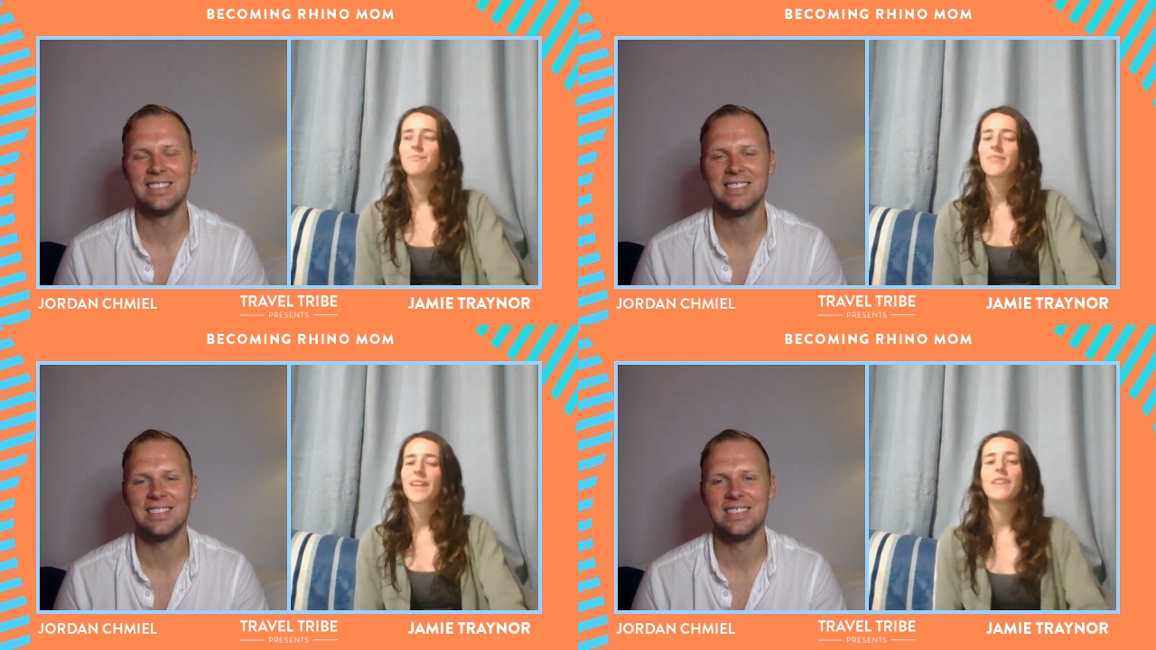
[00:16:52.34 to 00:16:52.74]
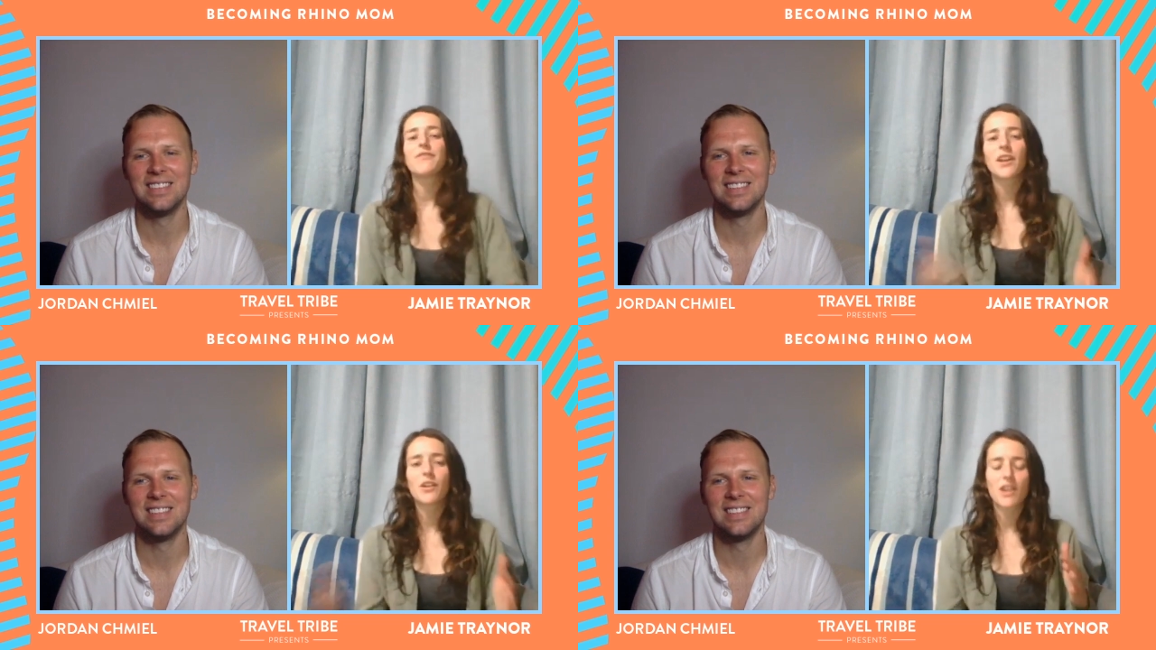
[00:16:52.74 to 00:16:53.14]

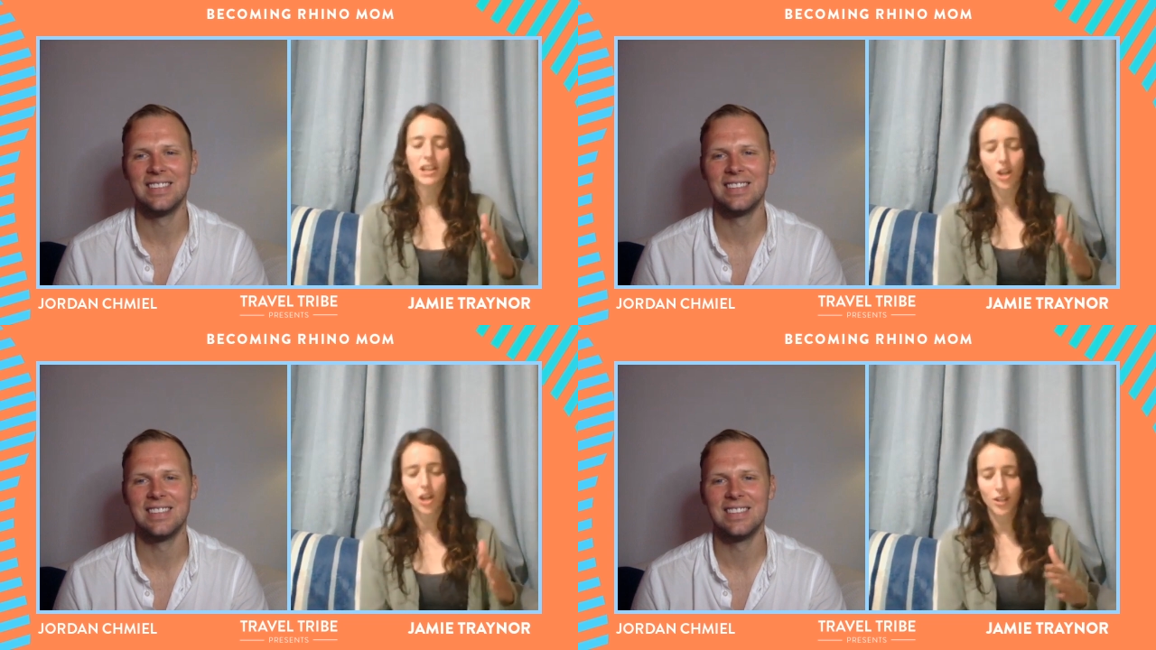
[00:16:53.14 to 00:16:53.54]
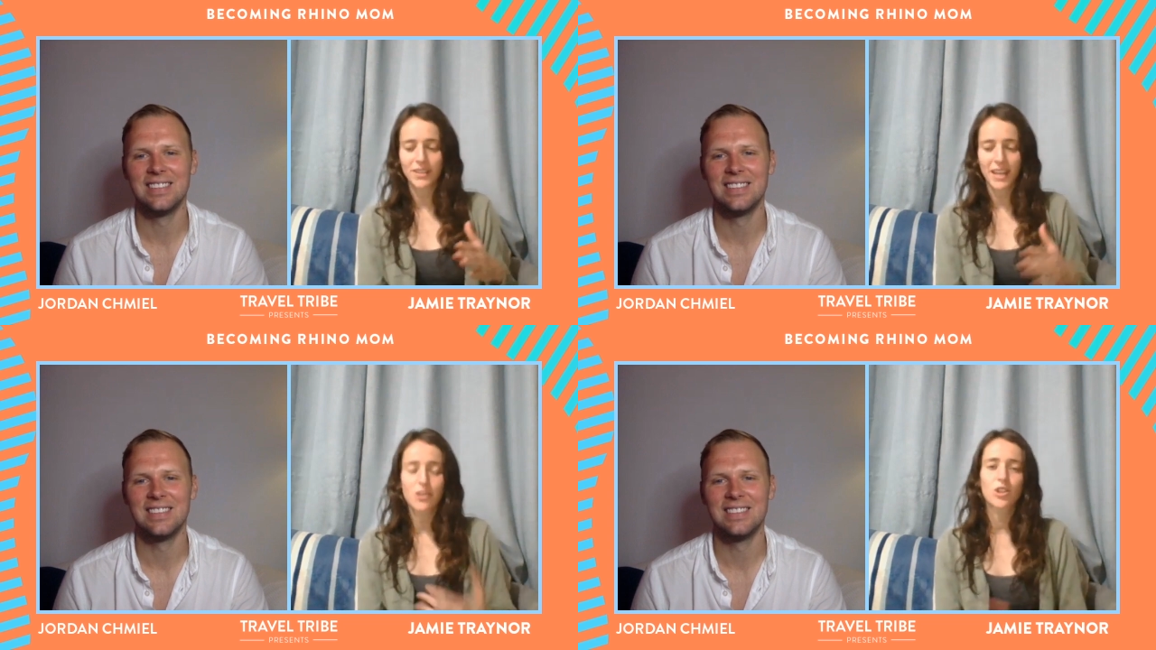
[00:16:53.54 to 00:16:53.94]
Speaker 1: Um, if they're
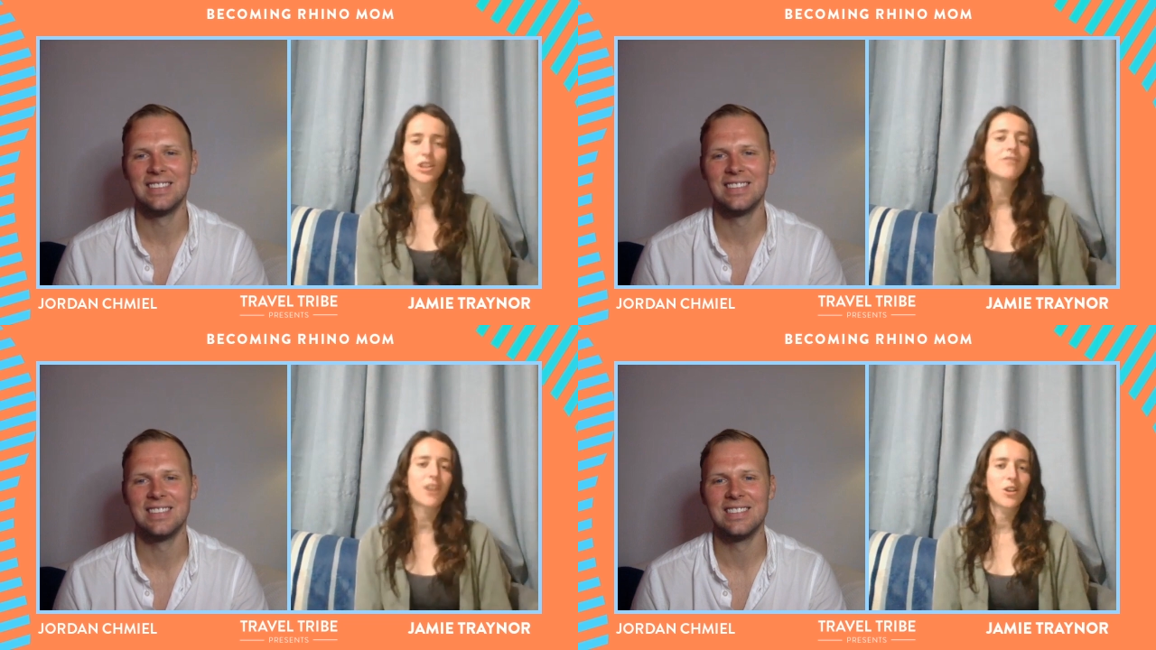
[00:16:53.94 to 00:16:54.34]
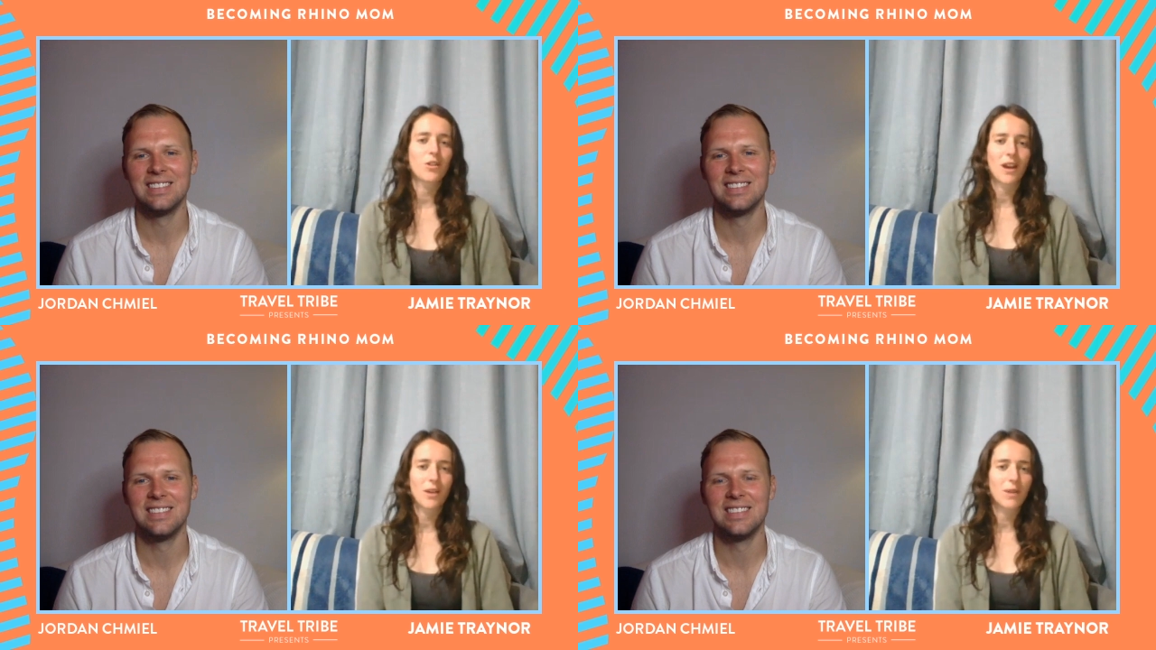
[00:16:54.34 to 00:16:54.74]
alone, they usually
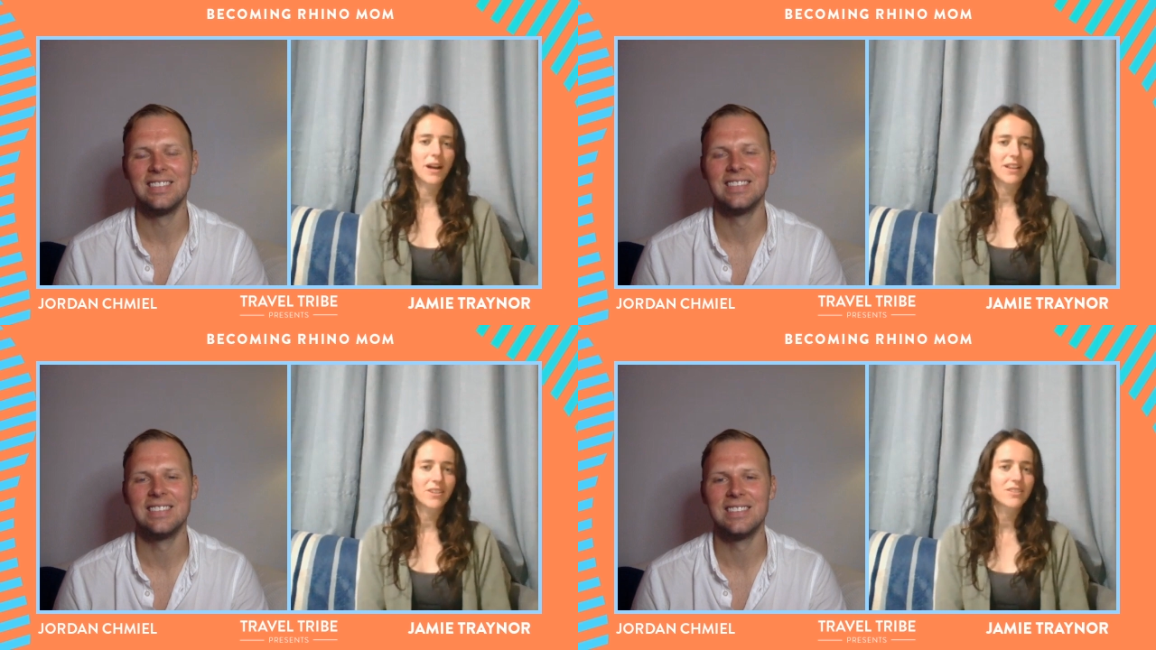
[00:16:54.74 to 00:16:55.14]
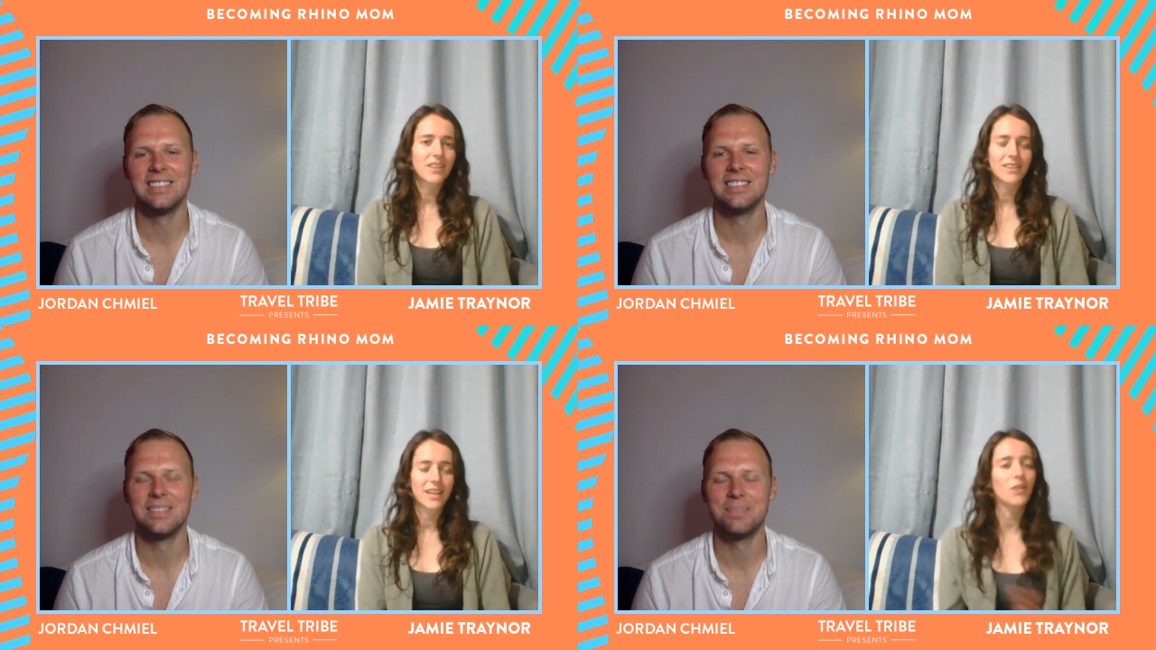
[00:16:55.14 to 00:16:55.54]
follow quite well
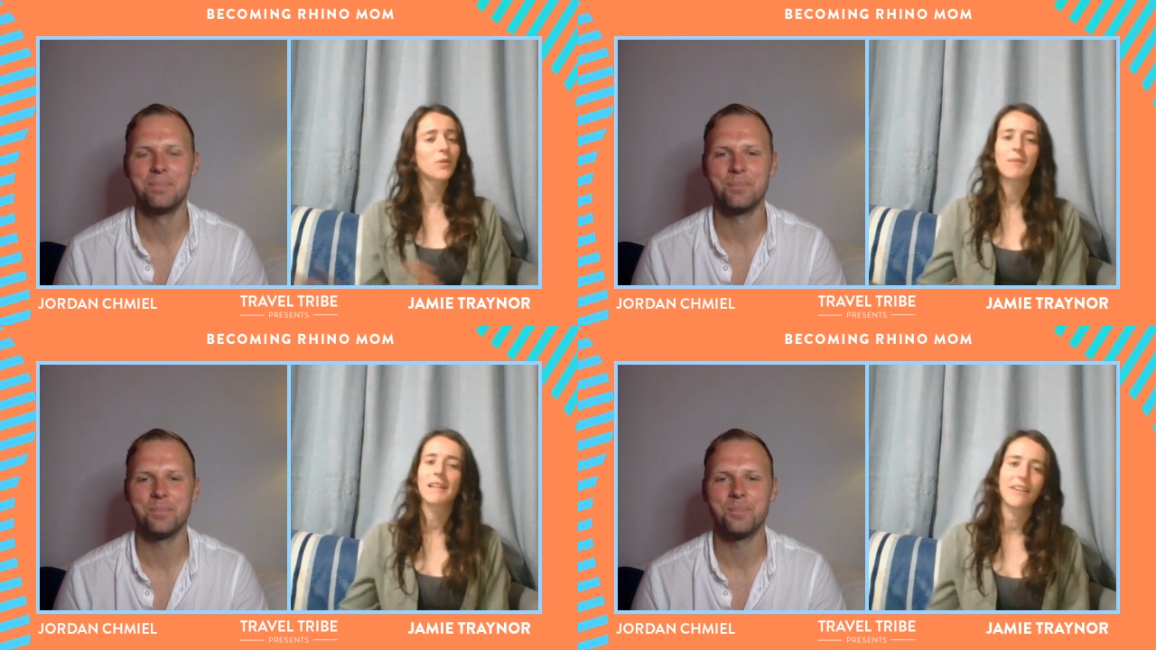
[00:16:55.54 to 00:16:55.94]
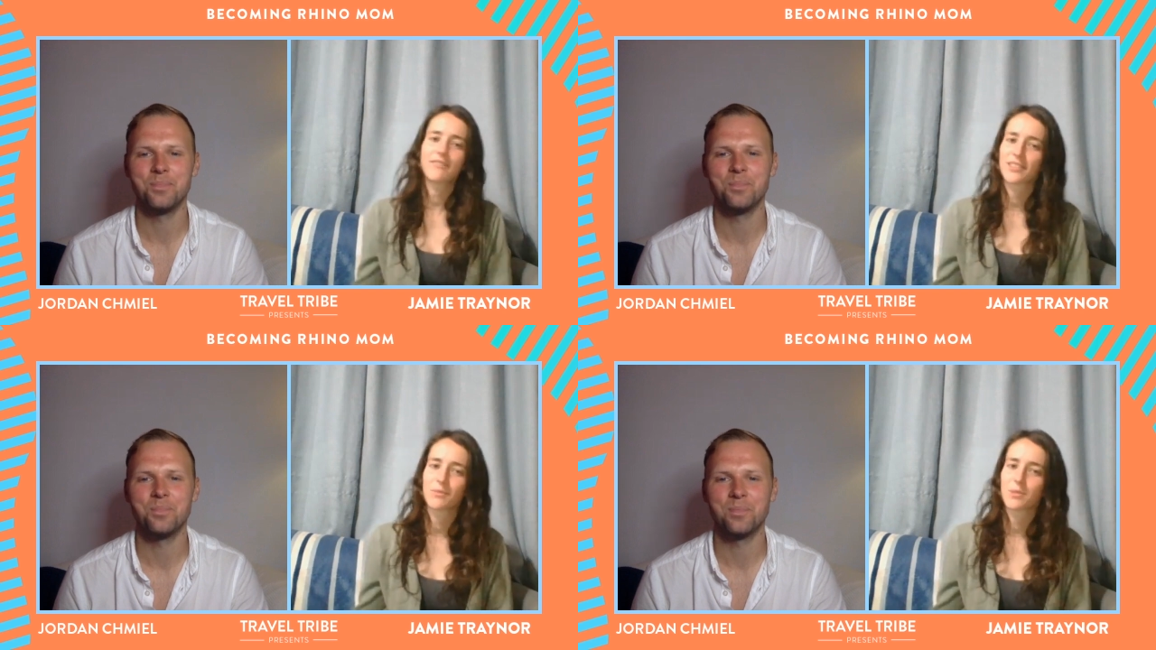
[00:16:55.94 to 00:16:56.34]
because then they don't want to
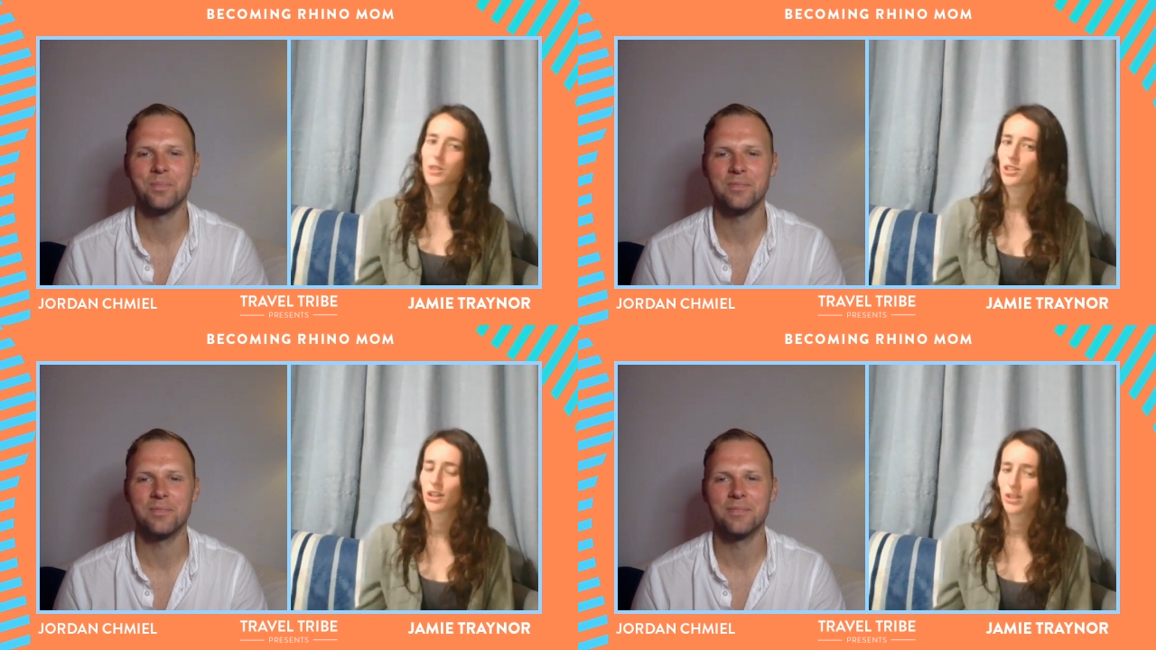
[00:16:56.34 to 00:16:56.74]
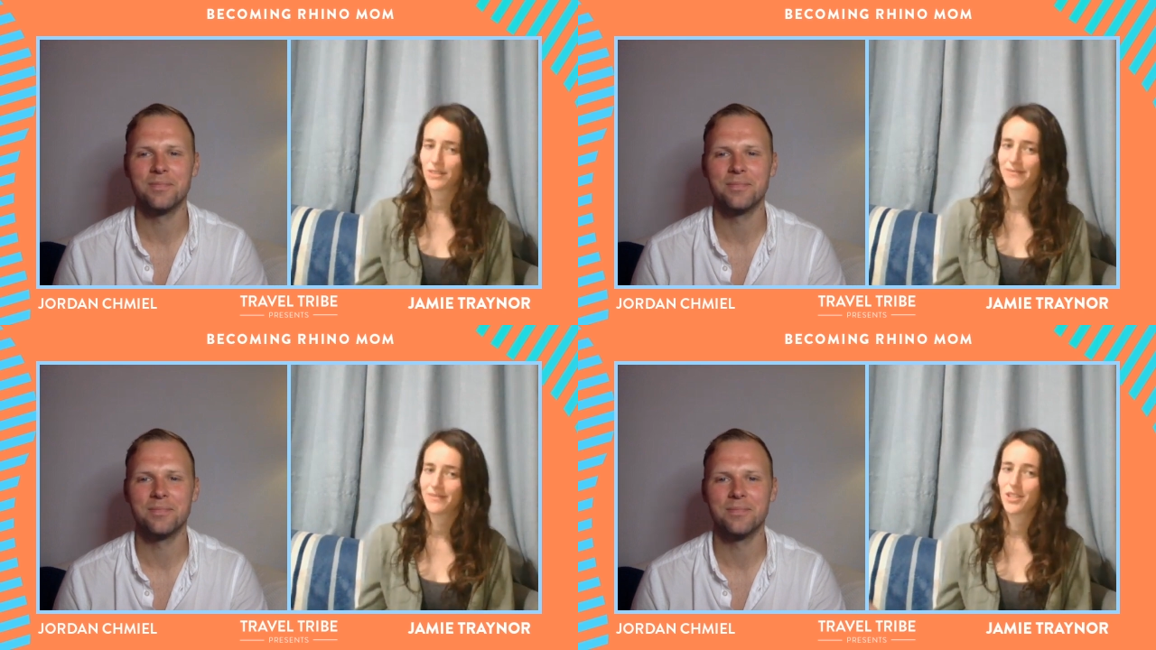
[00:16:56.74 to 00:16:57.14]
be left in the bush
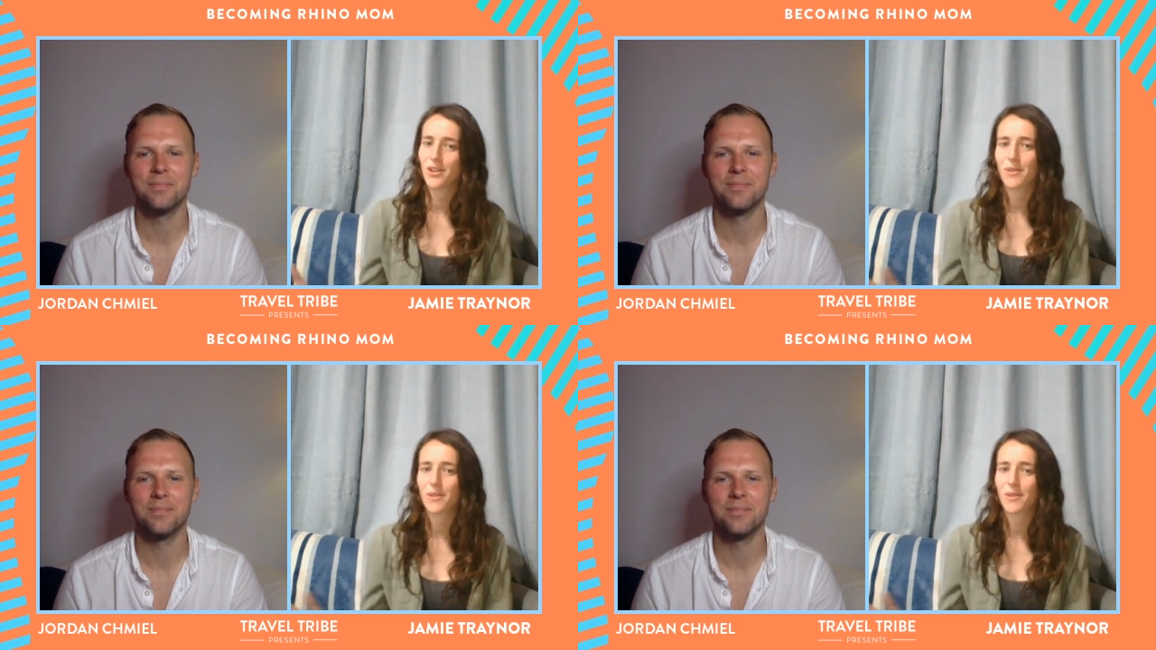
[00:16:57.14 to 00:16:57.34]
alone.